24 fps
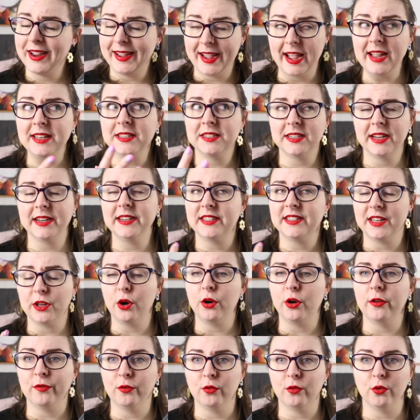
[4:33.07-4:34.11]
I can say is that
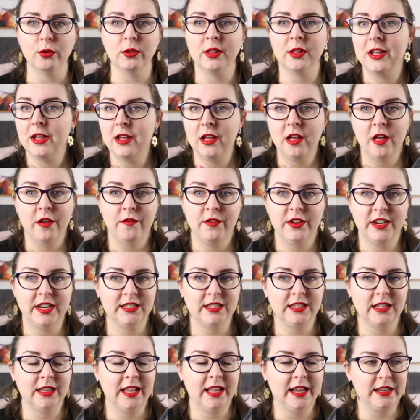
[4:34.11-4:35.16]
overall,
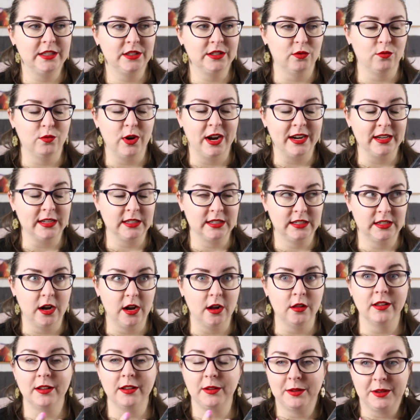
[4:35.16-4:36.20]
Vanessa Len's writing
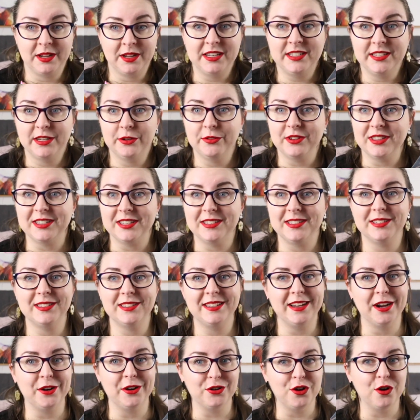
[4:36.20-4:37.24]
style considering this is a
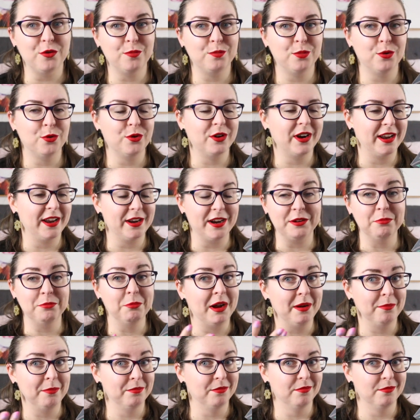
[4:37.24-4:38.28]
young adult book and I,
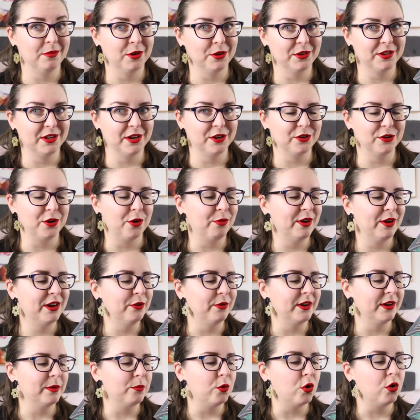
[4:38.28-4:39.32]
am not a young adult
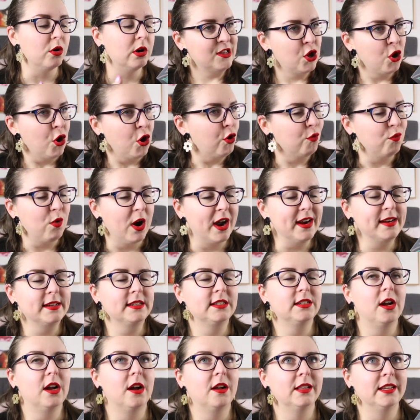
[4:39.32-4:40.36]
reader anymore. Her writing
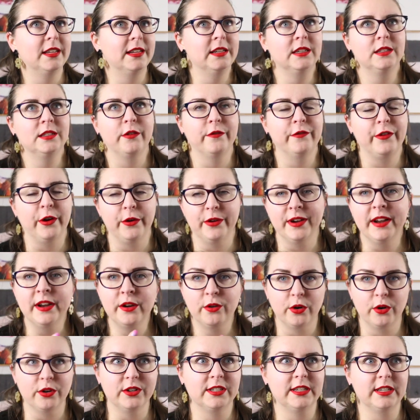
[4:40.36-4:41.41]
style is very
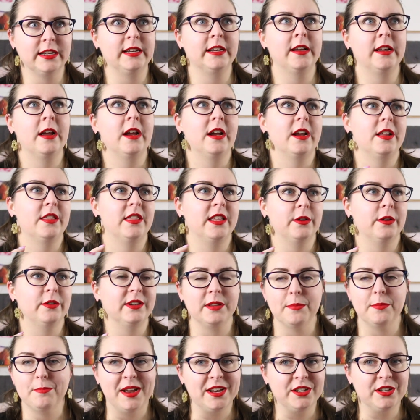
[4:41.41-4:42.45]
engrossing. There
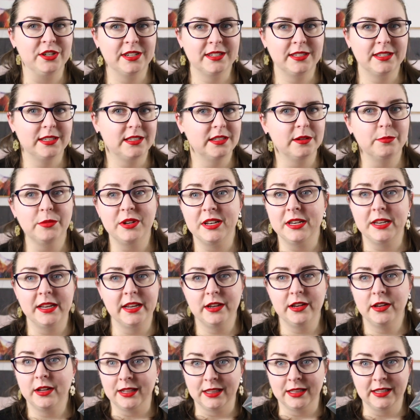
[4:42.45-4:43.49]
is a magic system in
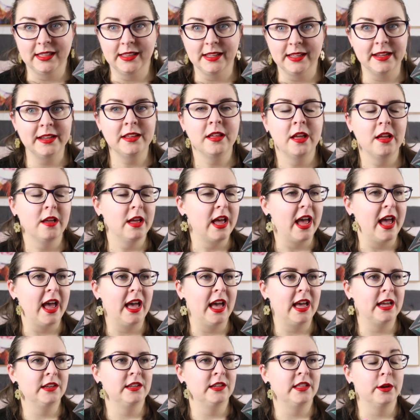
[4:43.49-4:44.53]
here, clearly
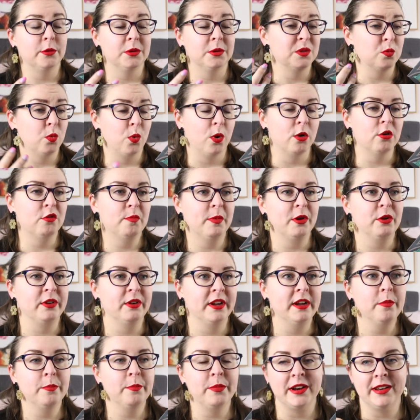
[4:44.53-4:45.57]
and there is world
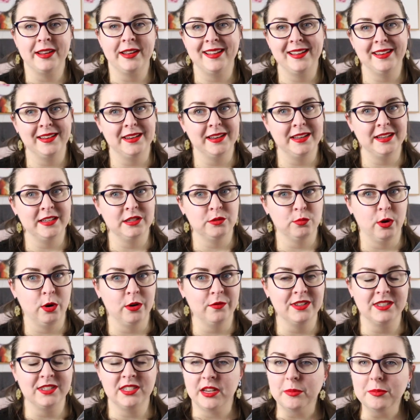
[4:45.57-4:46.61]
building, but it is
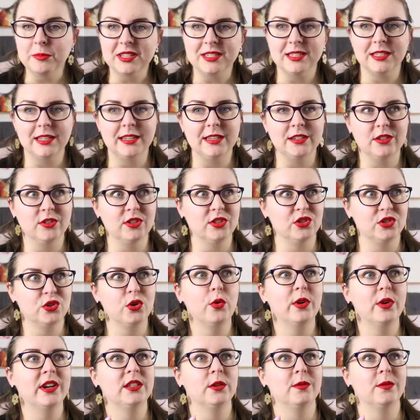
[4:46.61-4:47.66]
woven seamlessly into the
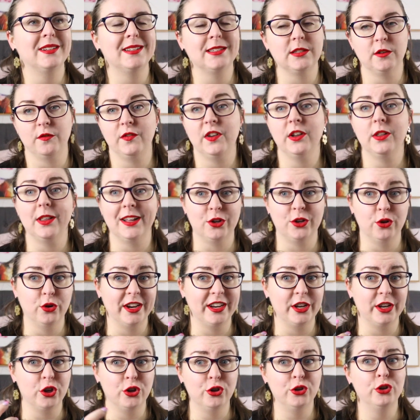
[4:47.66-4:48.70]
story, so it doesn't feel like you're
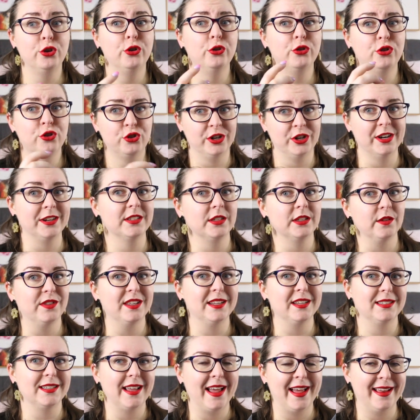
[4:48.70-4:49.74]
getting huge chunks of
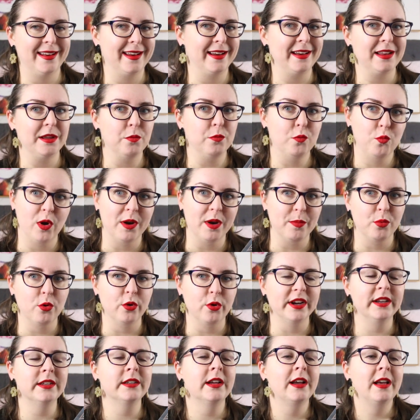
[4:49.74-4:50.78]
this at any one
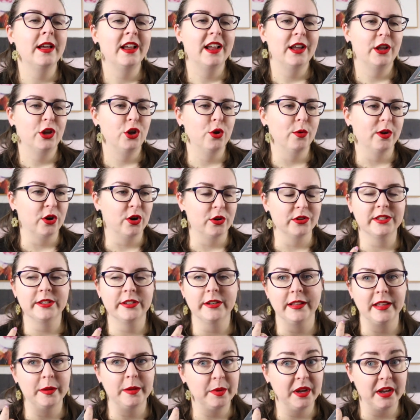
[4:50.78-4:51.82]
point. You are
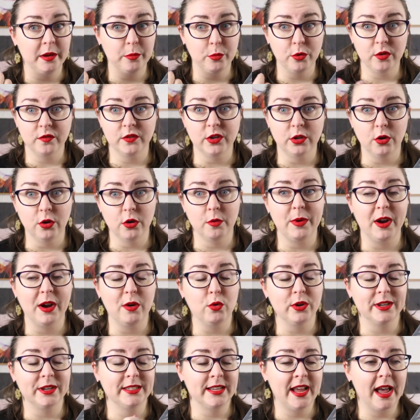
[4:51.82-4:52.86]
constantly being moved along by
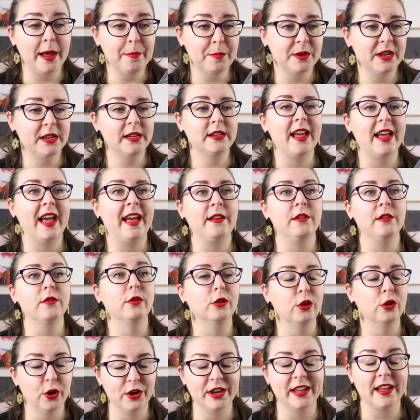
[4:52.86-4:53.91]
what is happening and
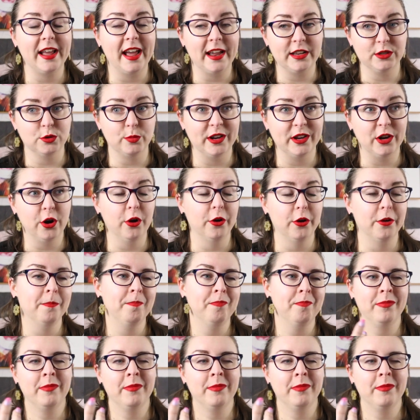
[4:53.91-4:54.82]
learning as we go.